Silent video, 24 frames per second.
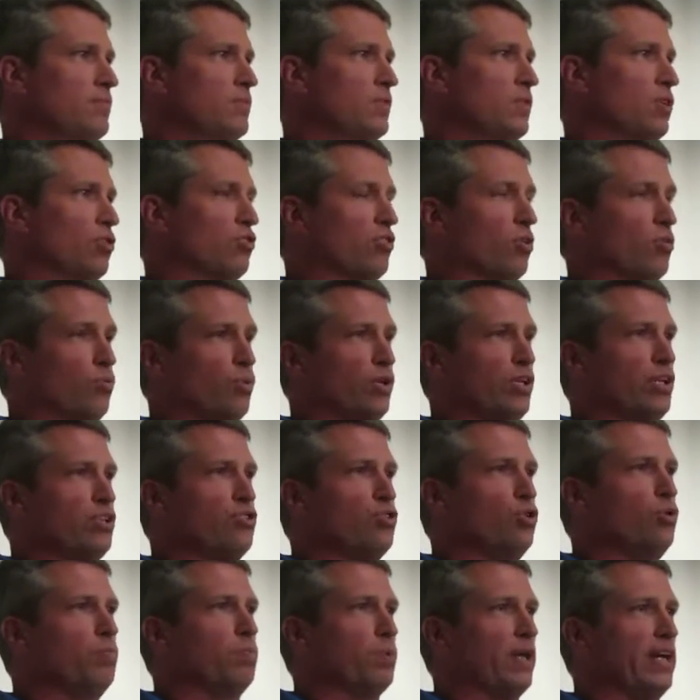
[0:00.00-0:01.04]
There's really
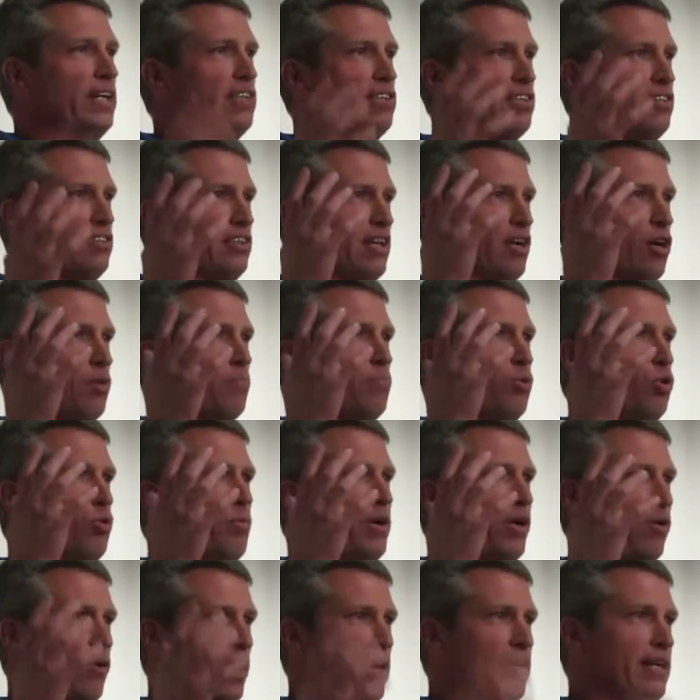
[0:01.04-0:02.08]
two places that are
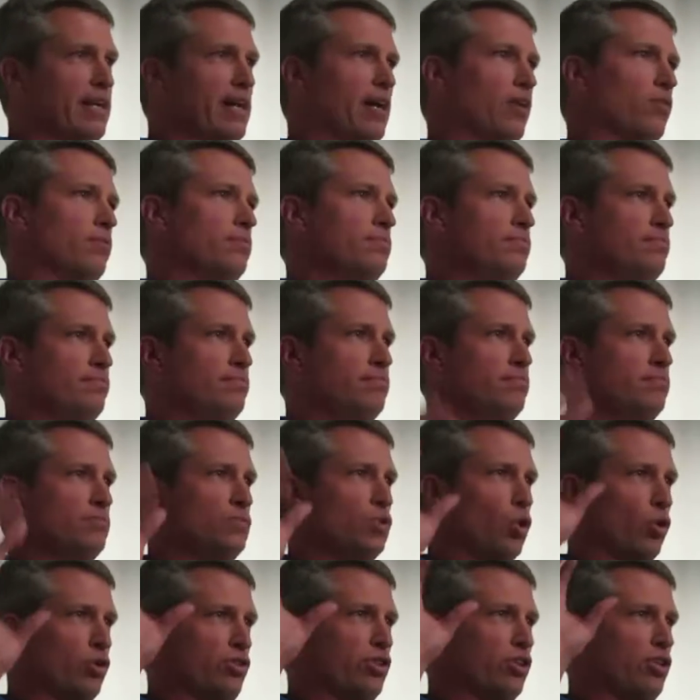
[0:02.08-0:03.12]
booming right now:
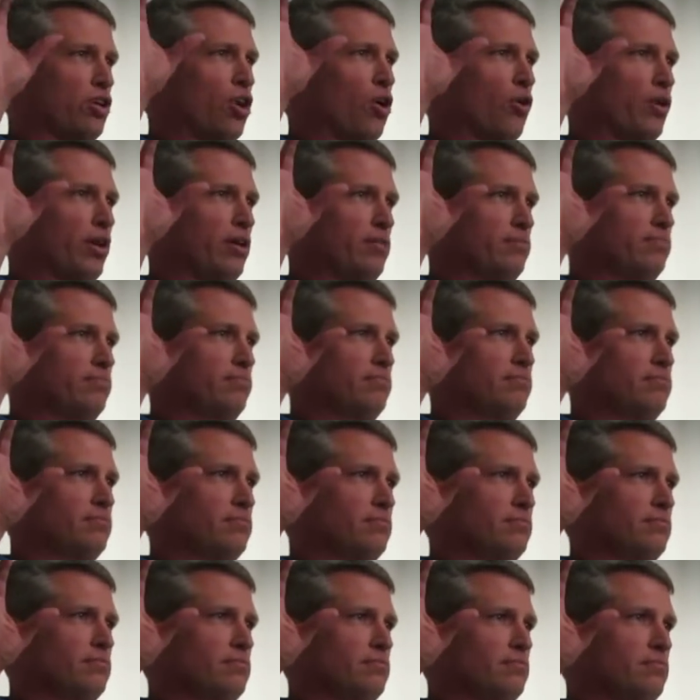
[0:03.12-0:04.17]
North Dakota
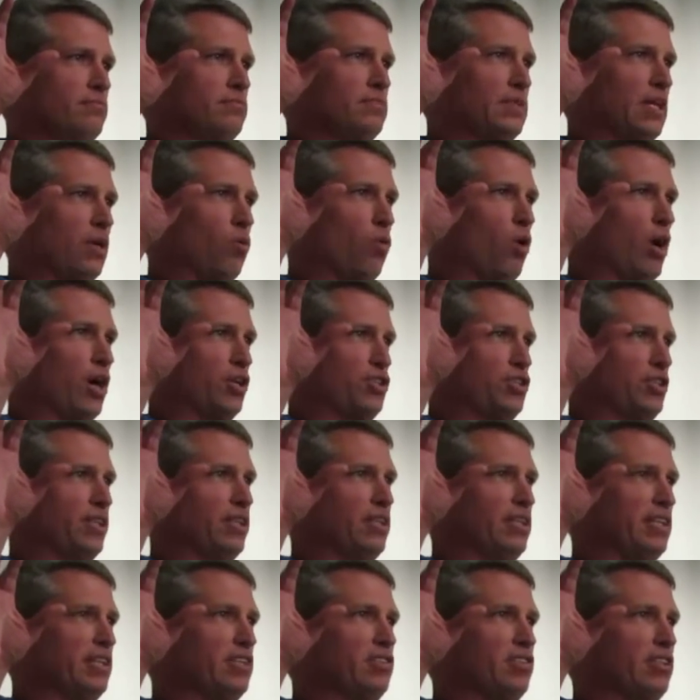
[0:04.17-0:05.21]
and Washington,
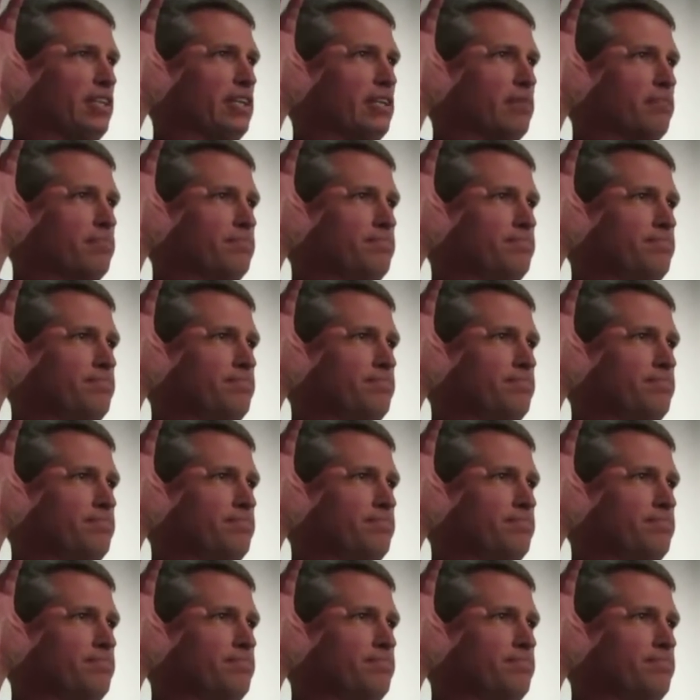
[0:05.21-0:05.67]
D.C.